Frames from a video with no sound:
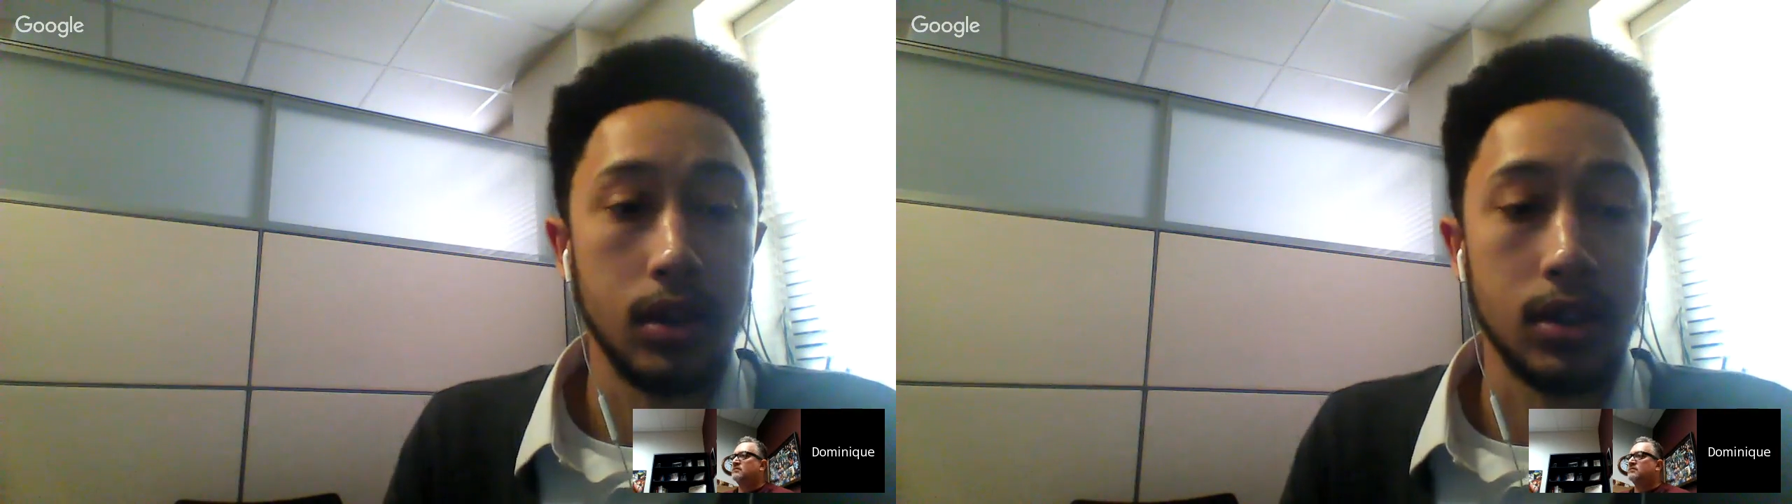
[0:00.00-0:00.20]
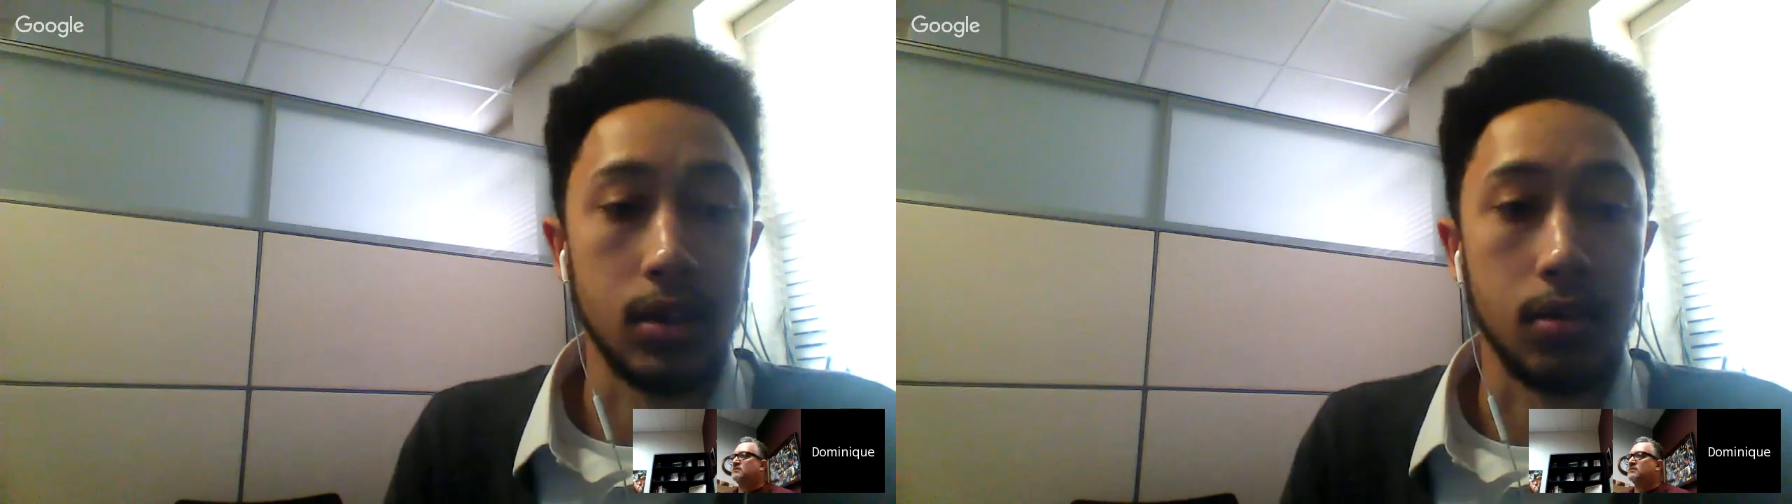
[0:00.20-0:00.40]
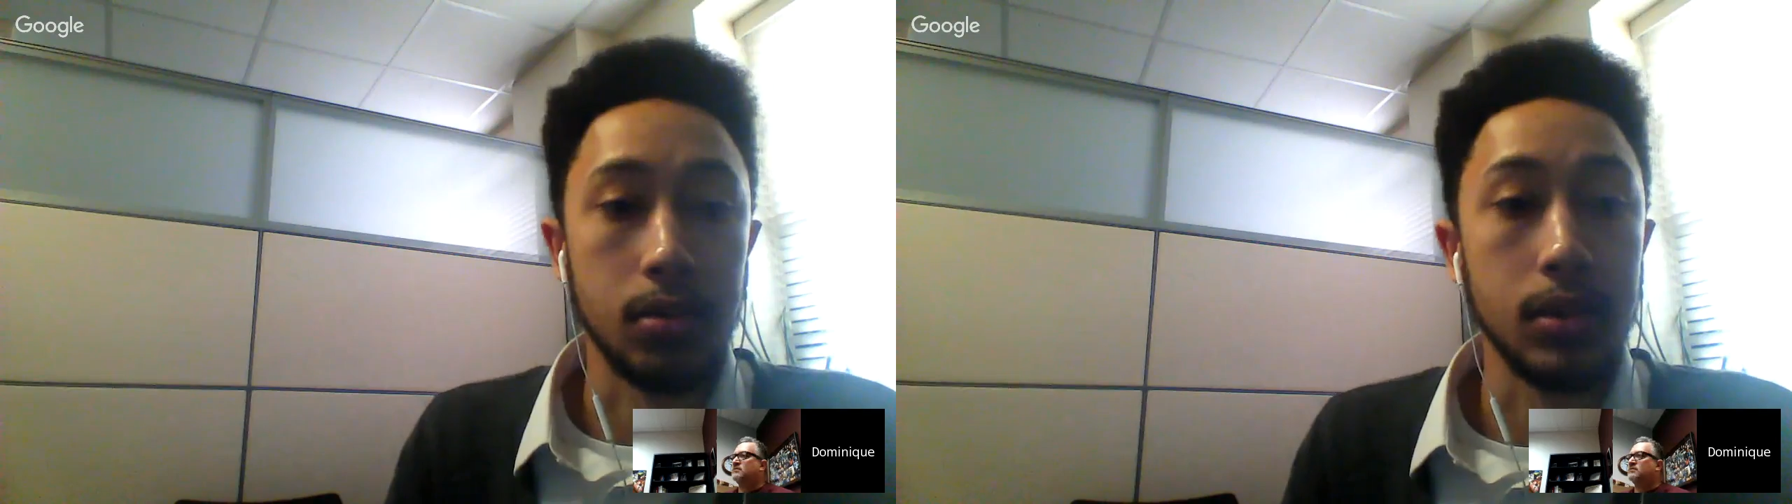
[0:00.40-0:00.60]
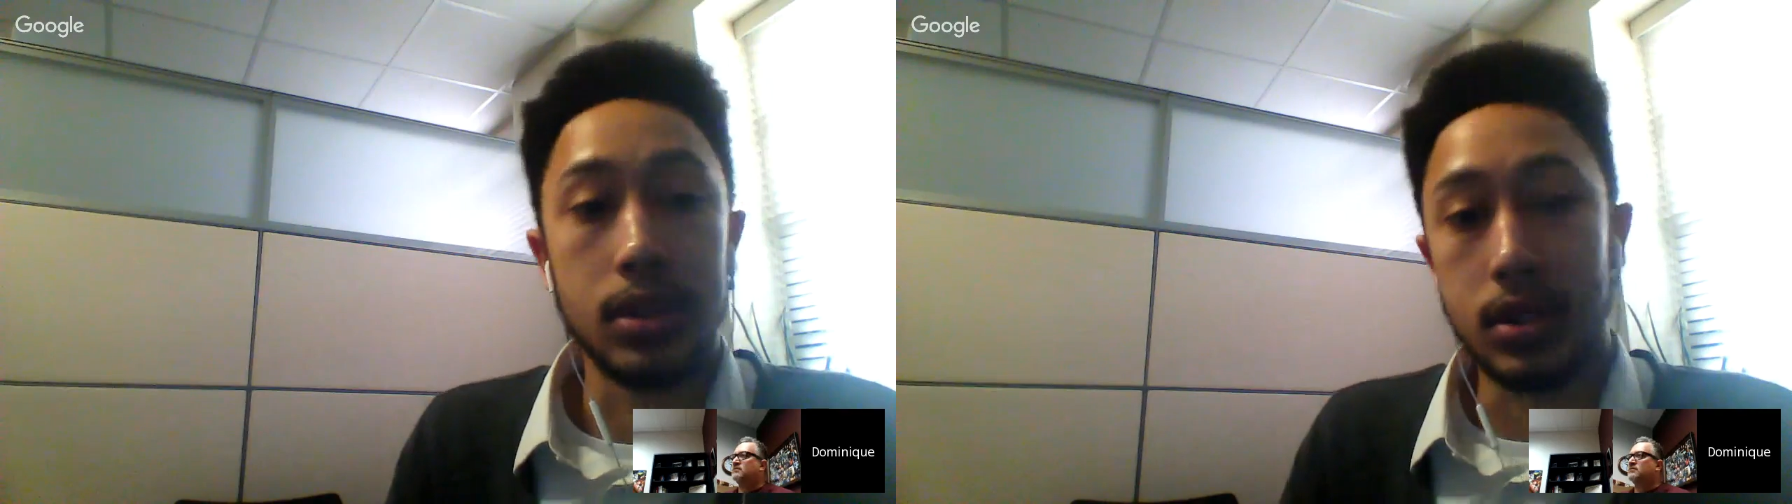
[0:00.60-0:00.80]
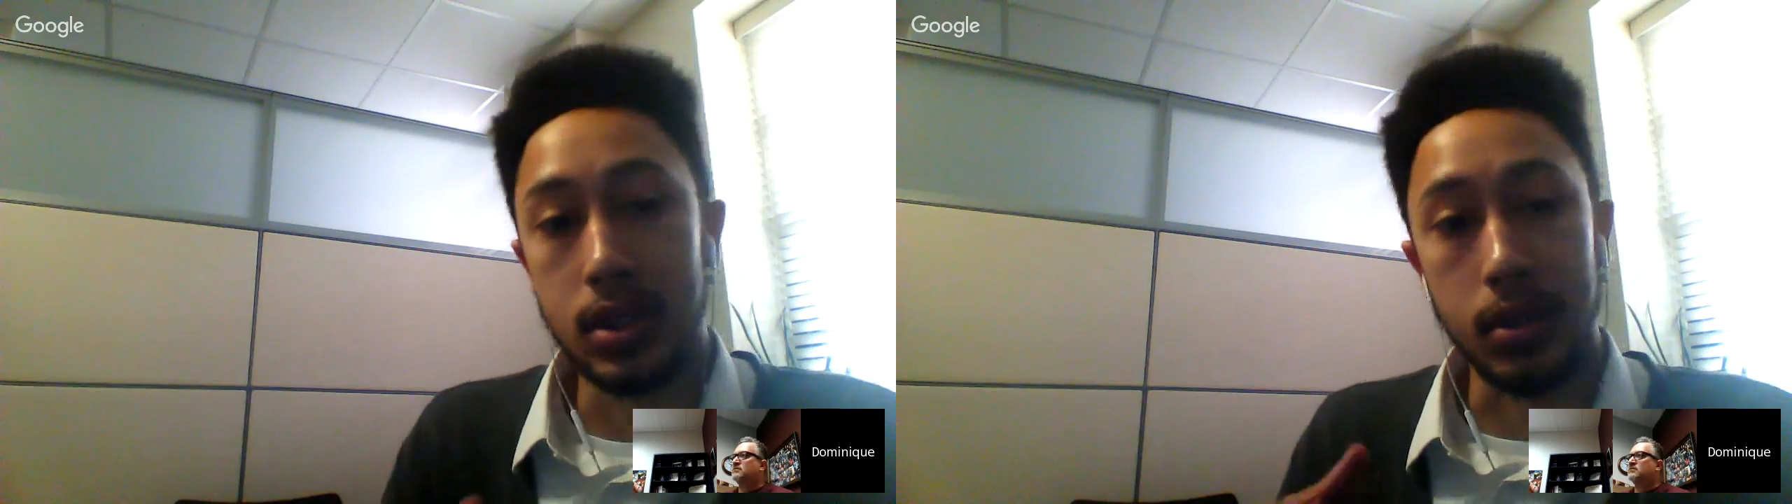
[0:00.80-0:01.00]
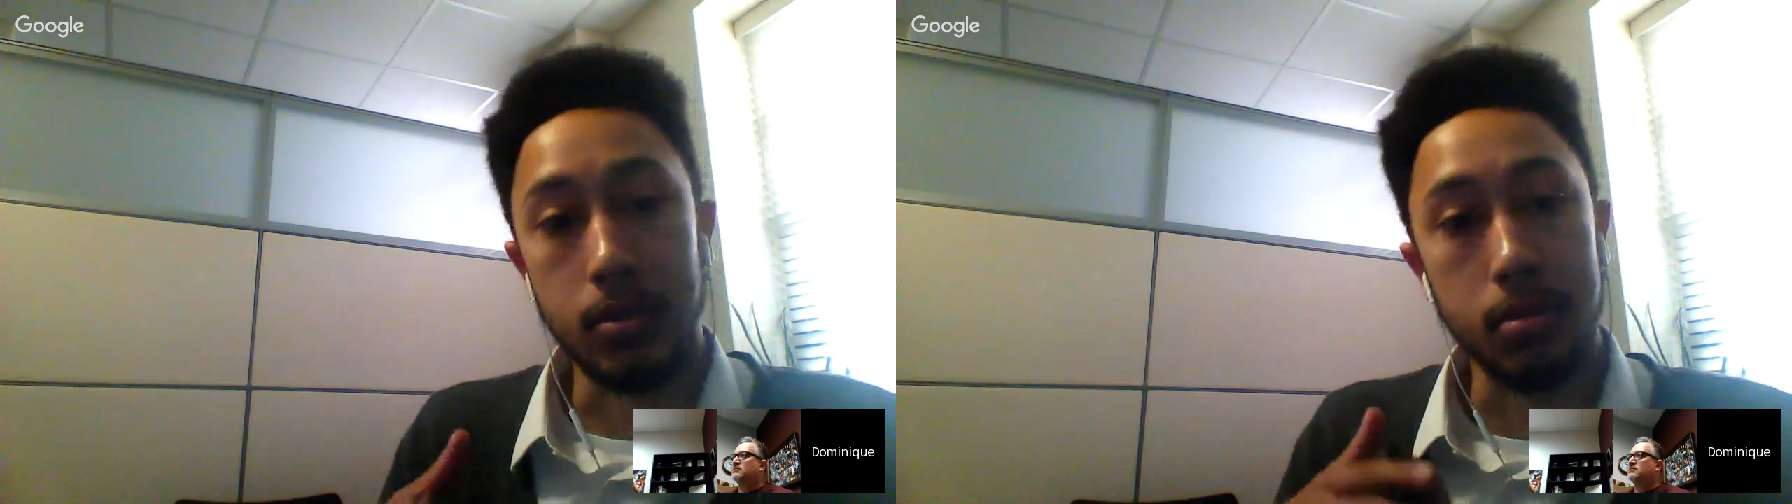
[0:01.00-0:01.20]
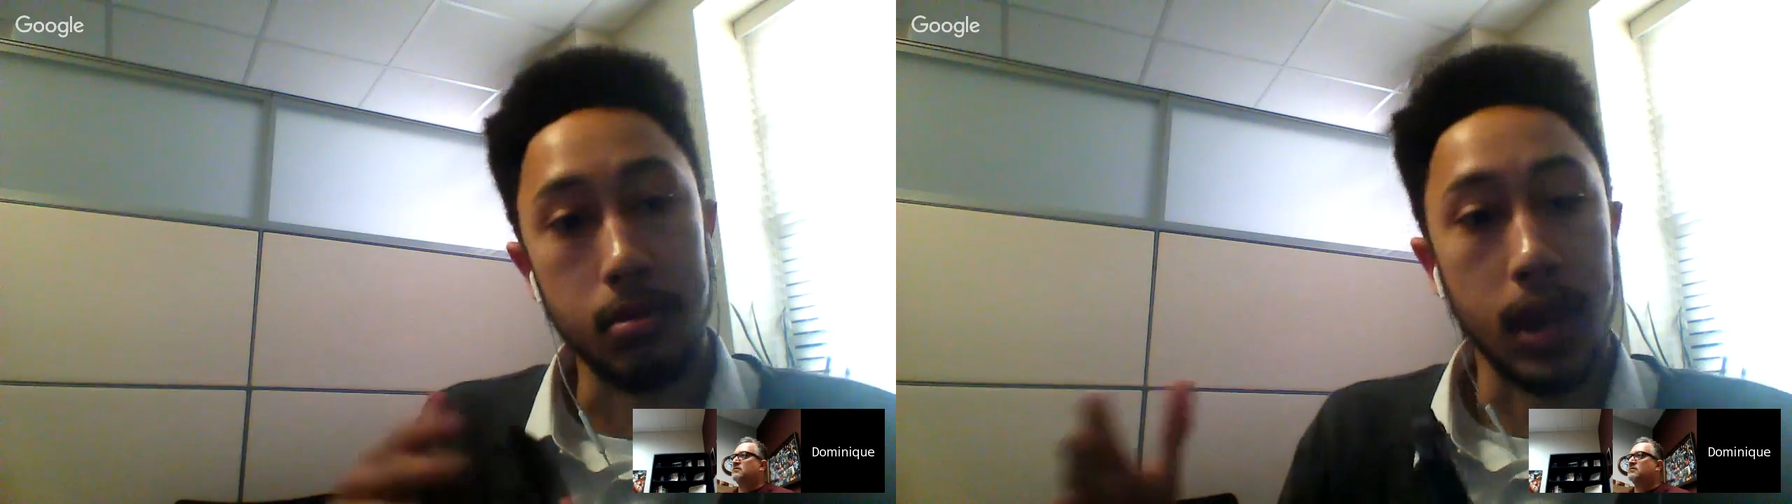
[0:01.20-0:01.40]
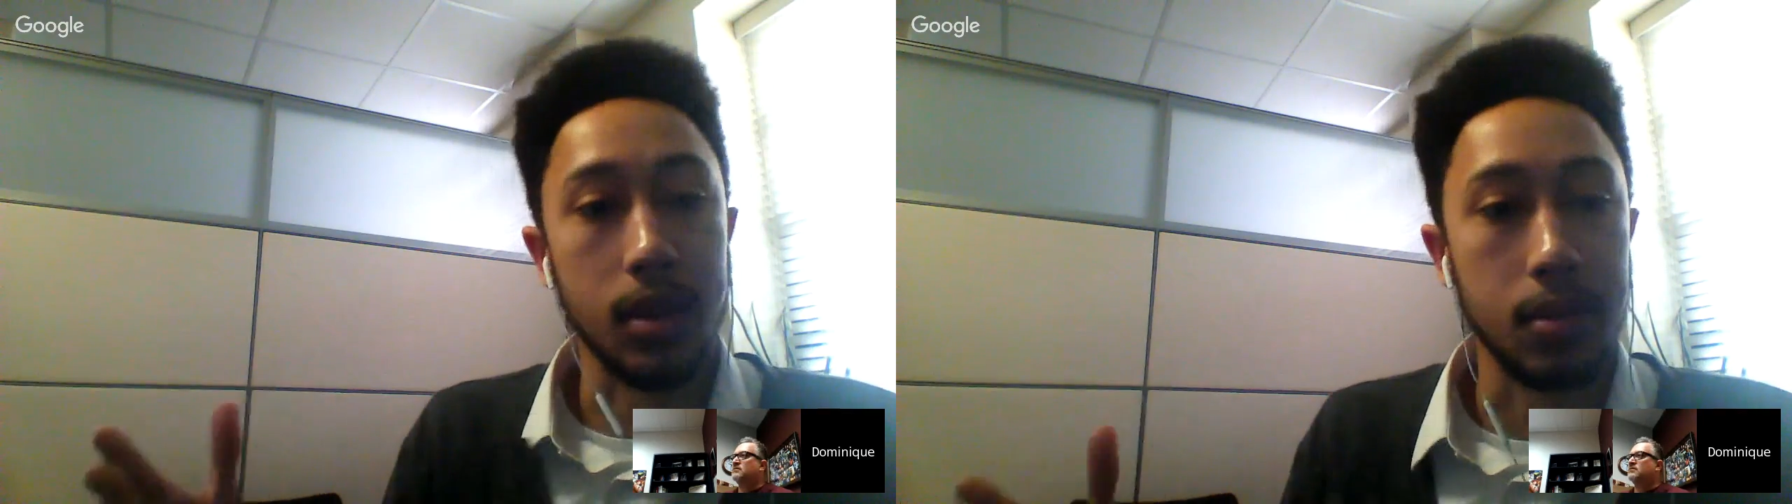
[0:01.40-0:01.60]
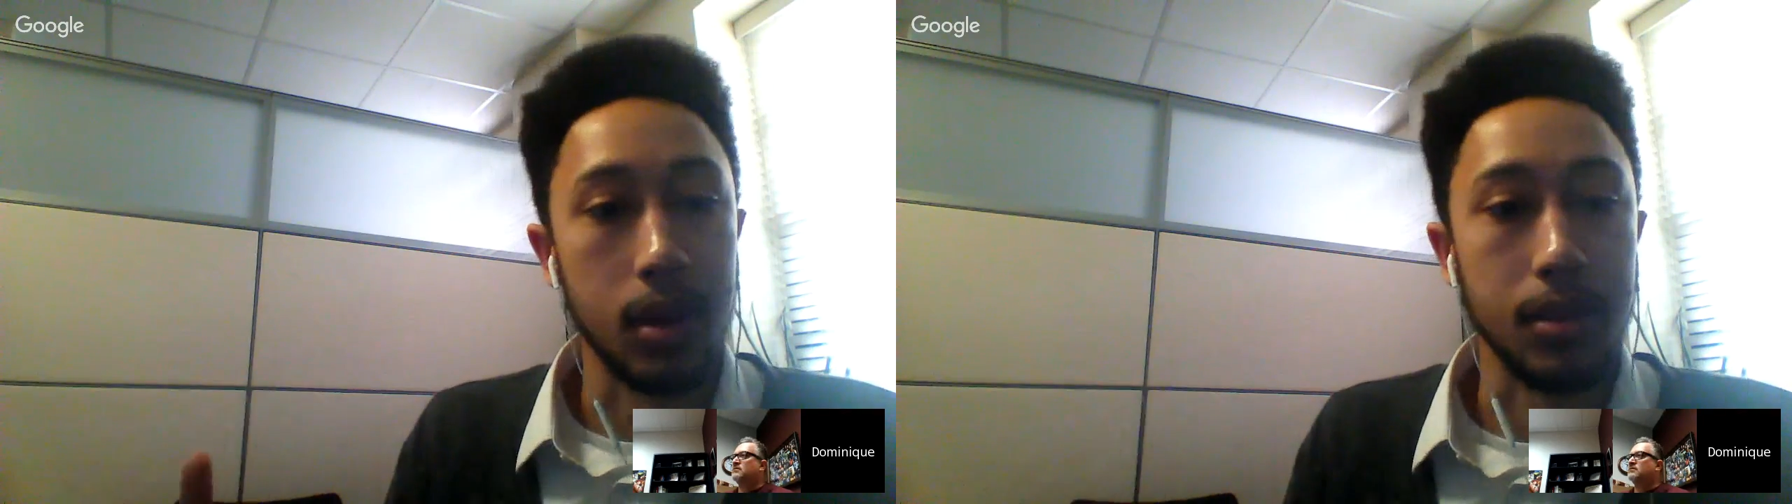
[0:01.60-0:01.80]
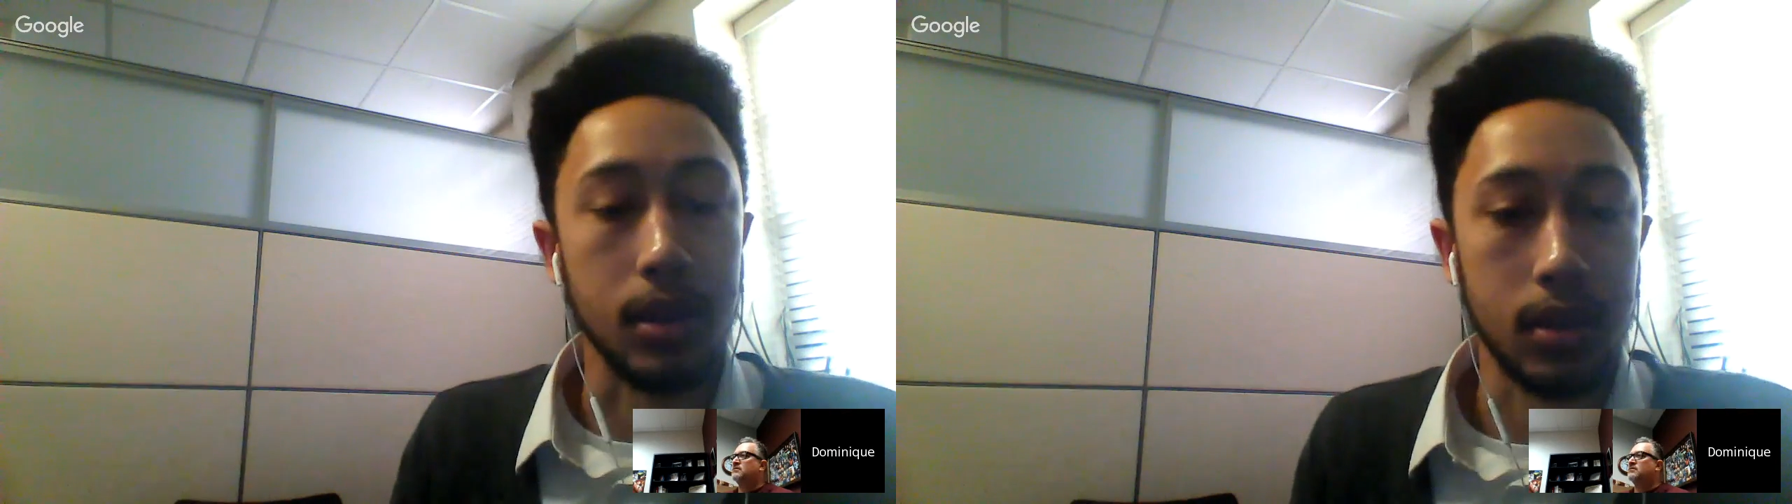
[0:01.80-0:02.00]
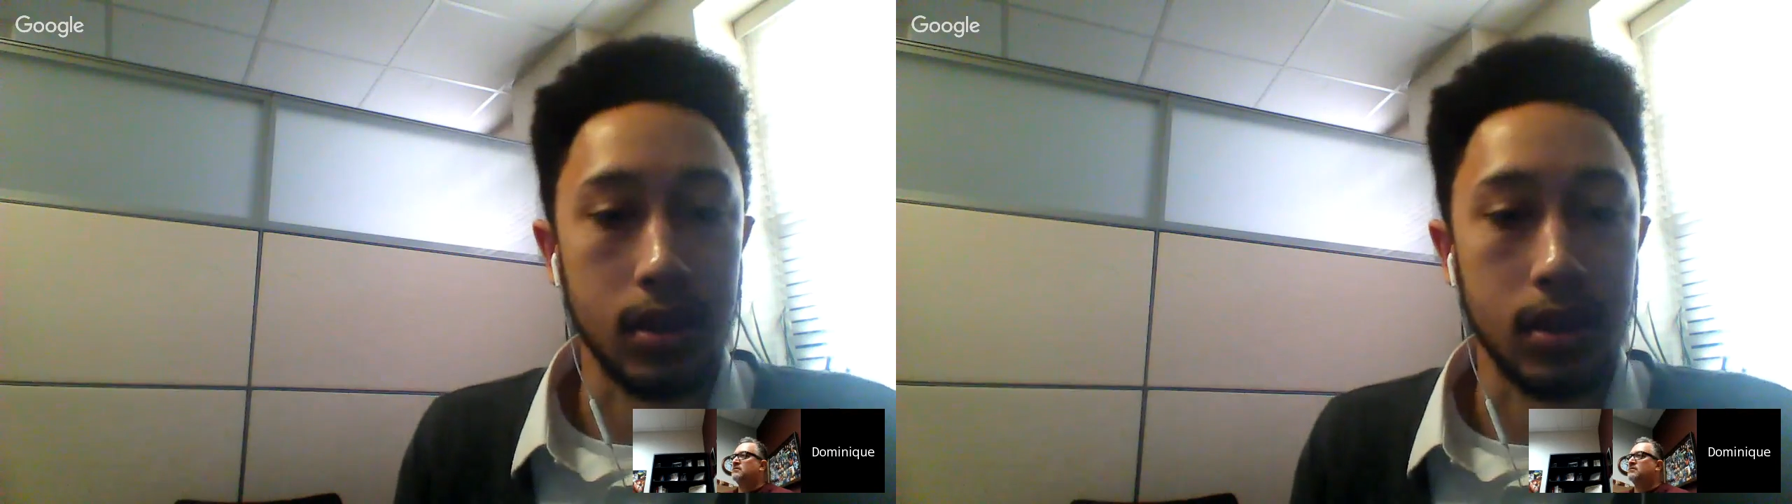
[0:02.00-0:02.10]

to make it public.